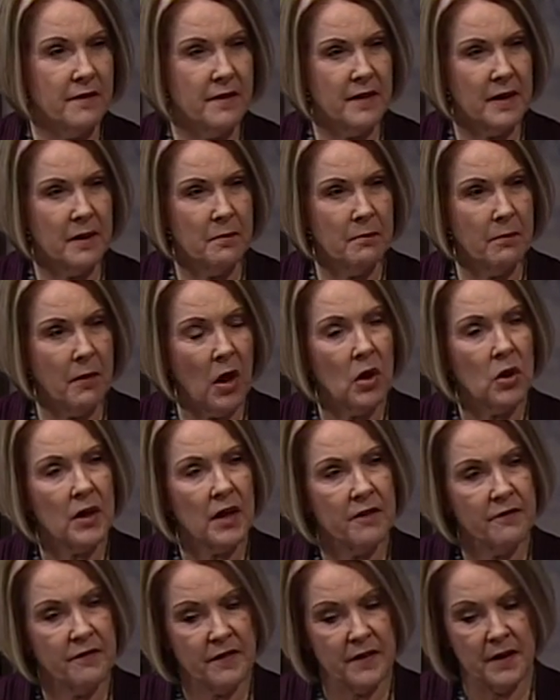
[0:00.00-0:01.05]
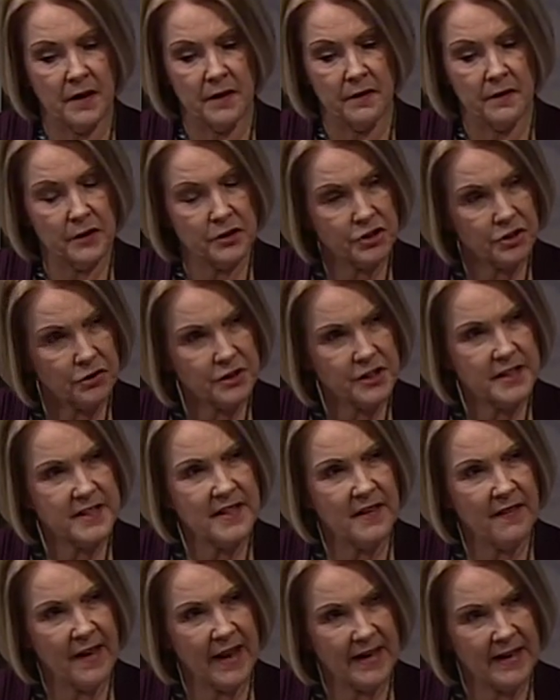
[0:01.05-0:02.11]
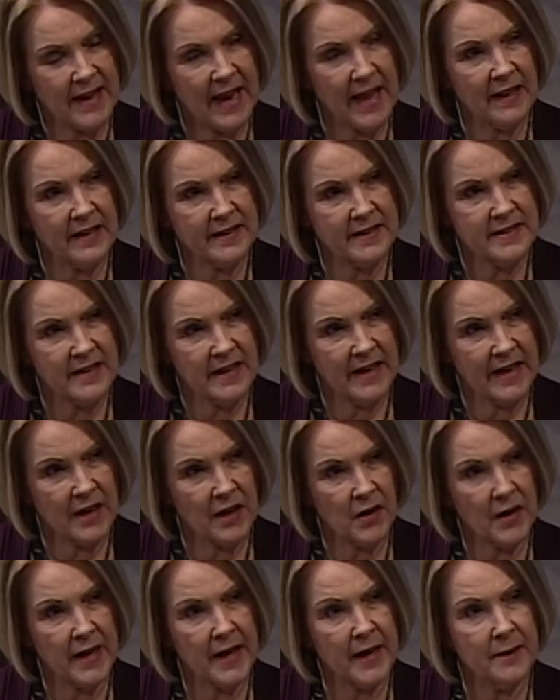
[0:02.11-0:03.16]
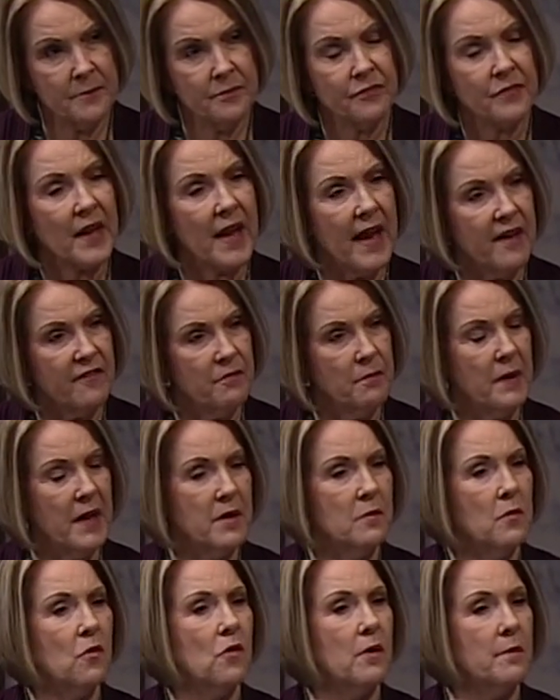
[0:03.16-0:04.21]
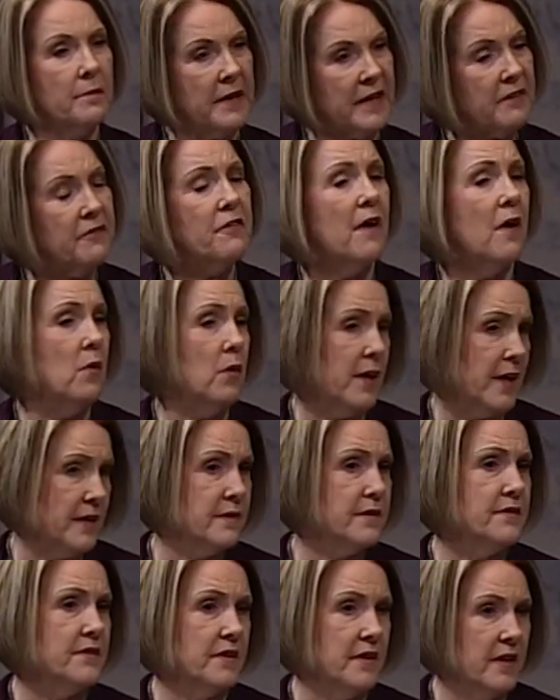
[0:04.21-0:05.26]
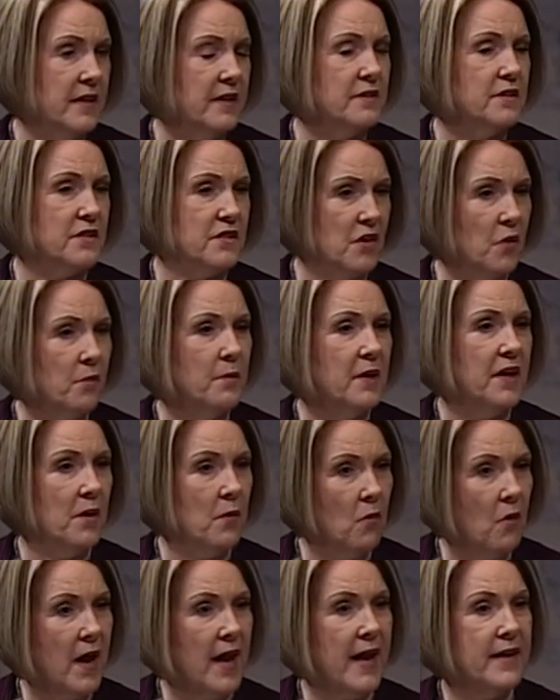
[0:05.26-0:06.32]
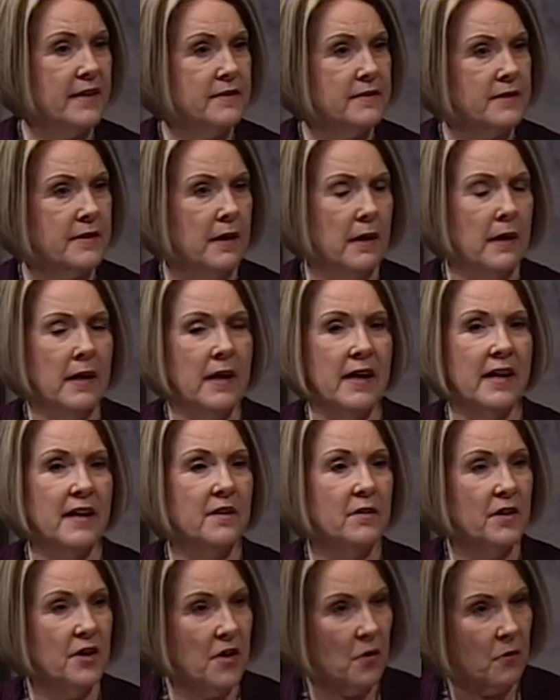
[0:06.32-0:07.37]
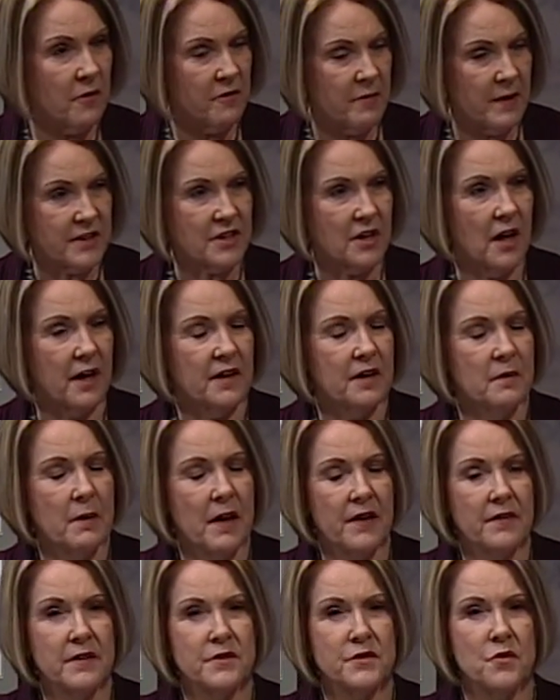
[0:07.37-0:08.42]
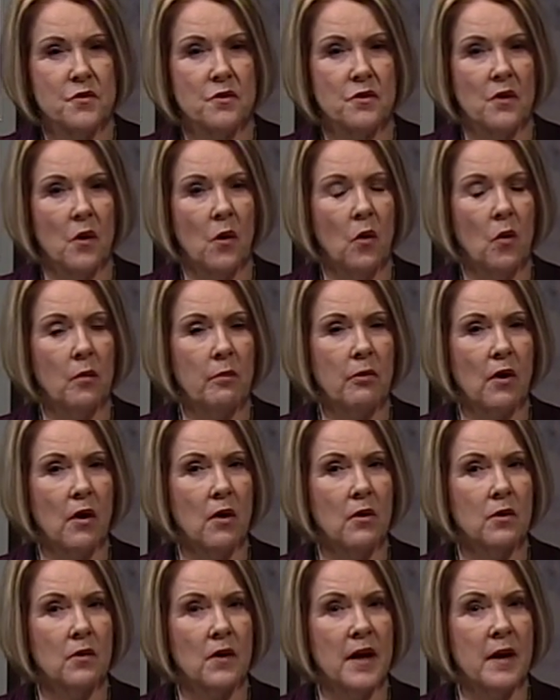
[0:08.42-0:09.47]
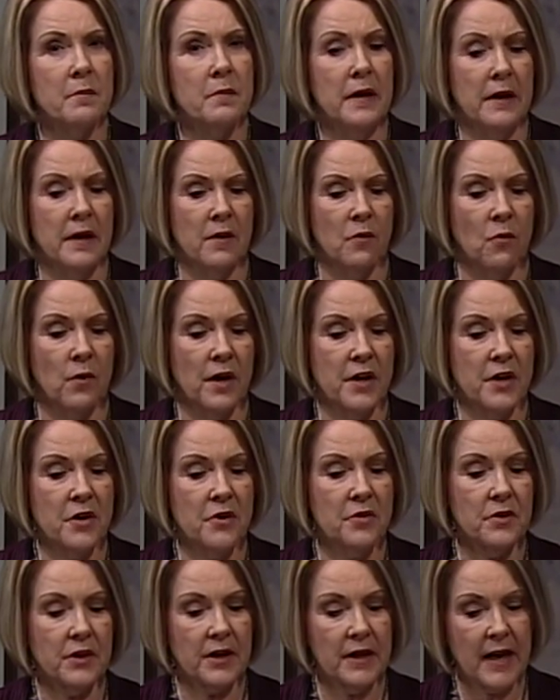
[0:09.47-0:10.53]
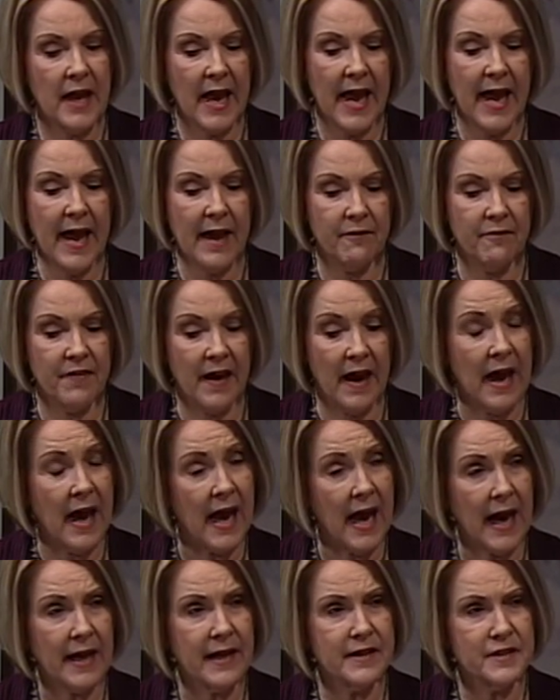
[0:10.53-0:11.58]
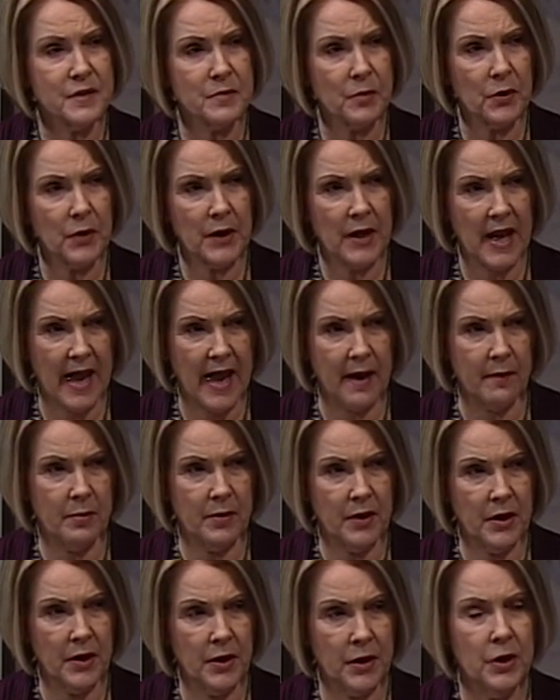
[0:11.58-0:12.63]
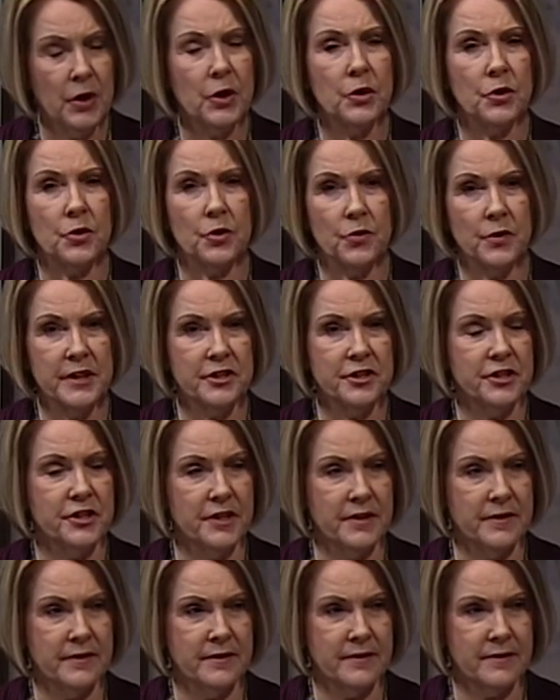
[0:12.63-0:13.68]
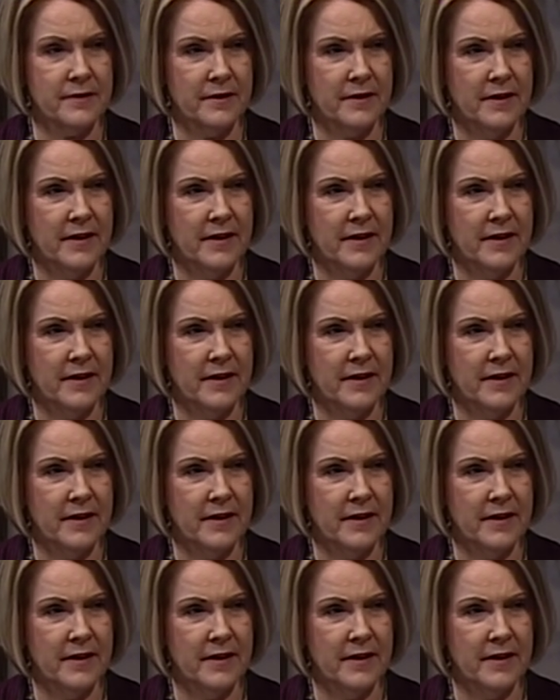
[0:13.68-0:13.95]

the bulk of the, the churches in that Dallas area have been more me focused in so many ways. And you know, we've been talking about this through the whole program where you could have the highest per capita Christians